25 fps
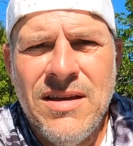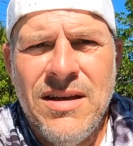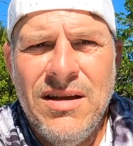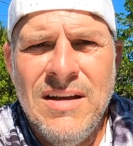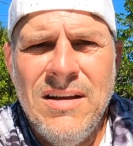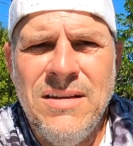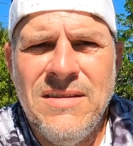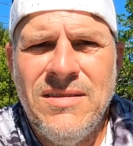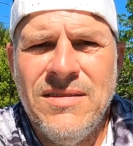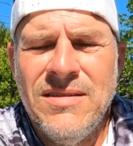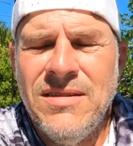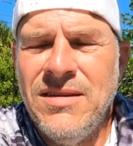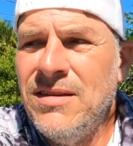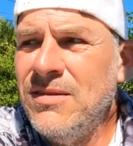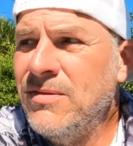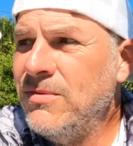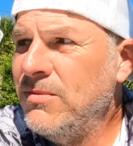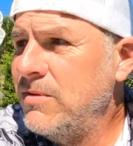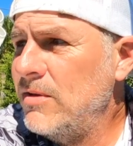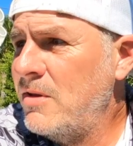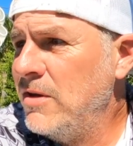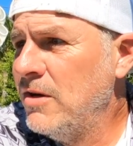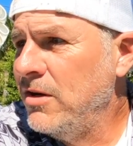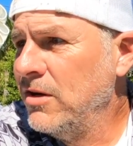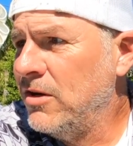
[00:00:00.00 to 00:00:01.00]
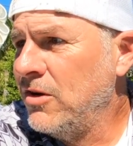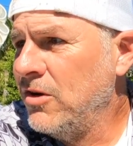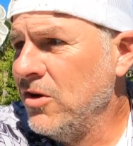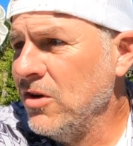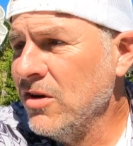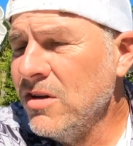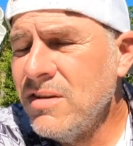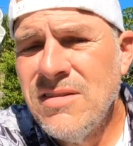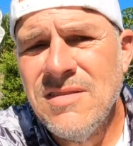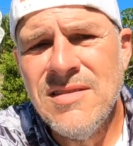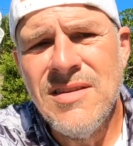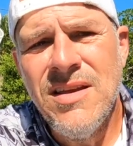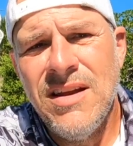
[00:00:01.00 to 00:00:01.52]
us with our
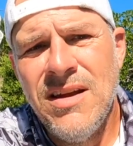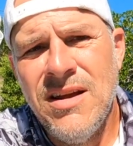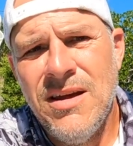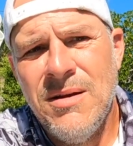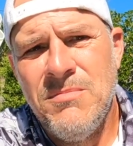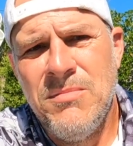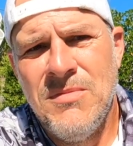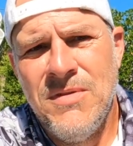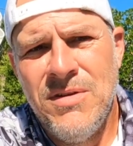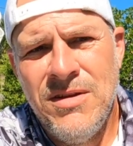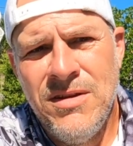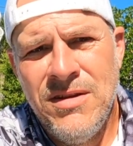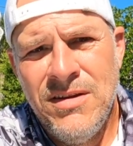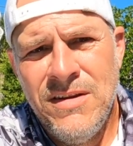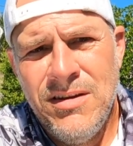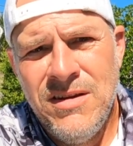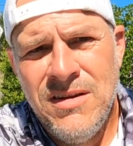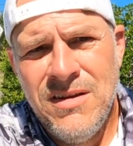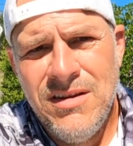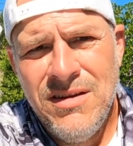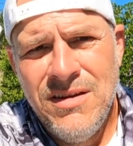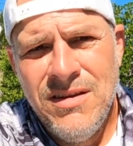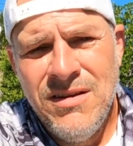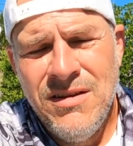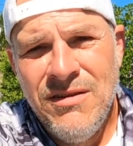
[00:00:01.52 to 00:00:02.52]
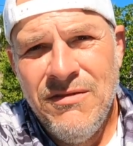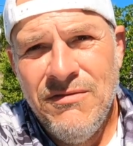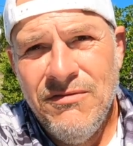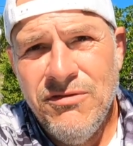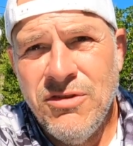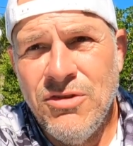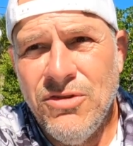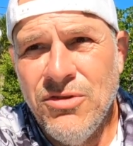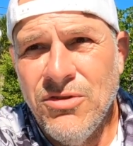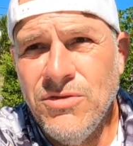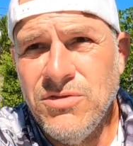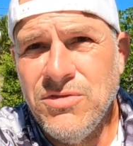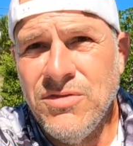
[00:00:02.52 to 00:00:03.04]
current setup for
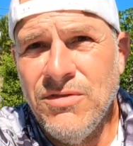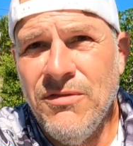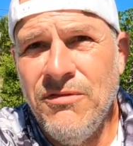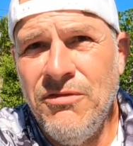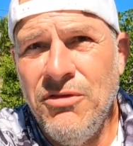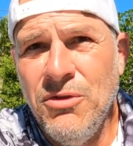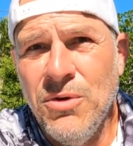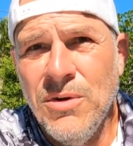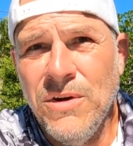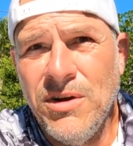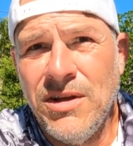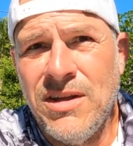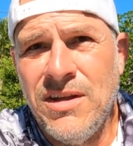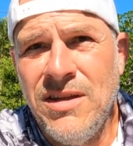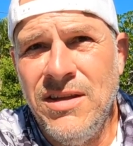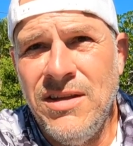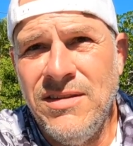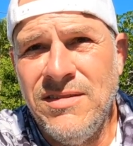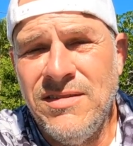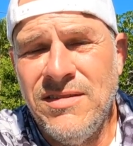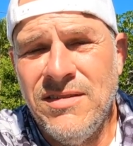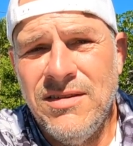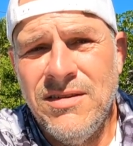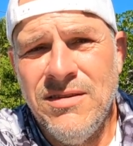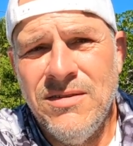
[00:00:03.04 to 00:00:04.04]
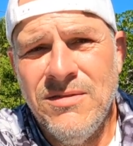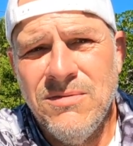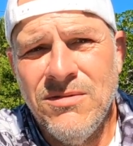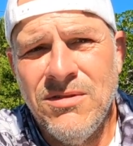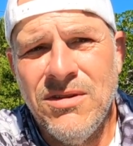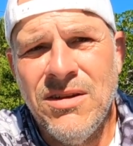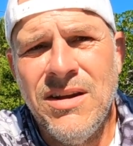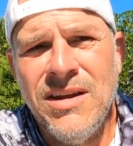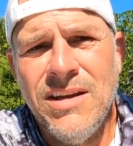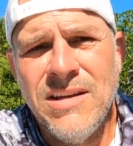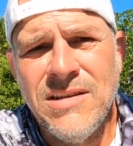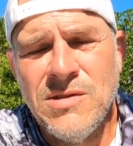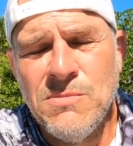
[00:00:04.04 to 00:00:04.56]
cruising the Florida Keys. We're
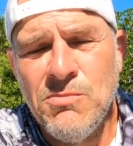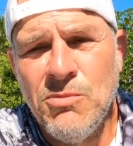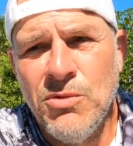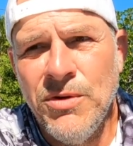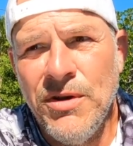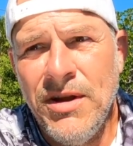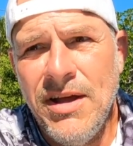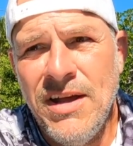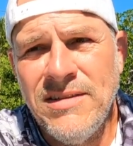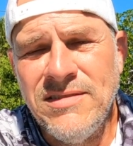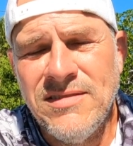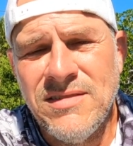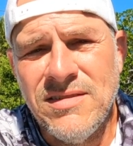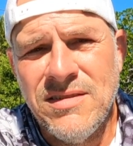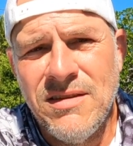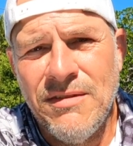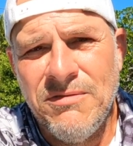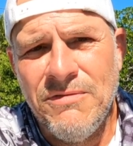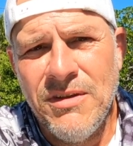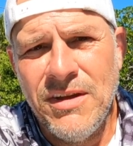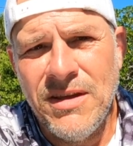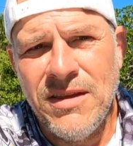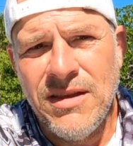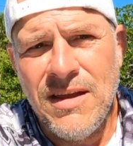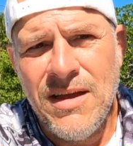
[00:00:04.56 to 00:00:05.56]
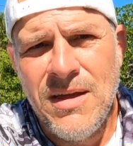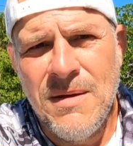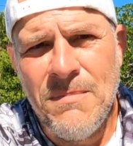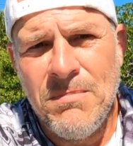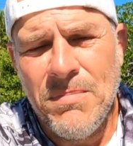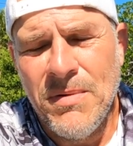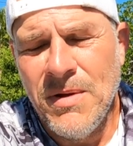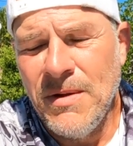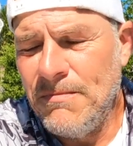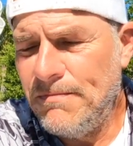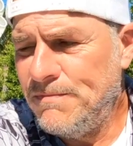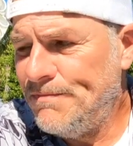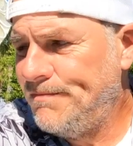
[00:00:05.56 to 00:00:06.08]
gonna hang some more nets and stuff like that,
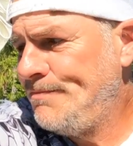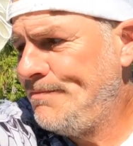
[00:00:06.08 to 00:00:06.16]
but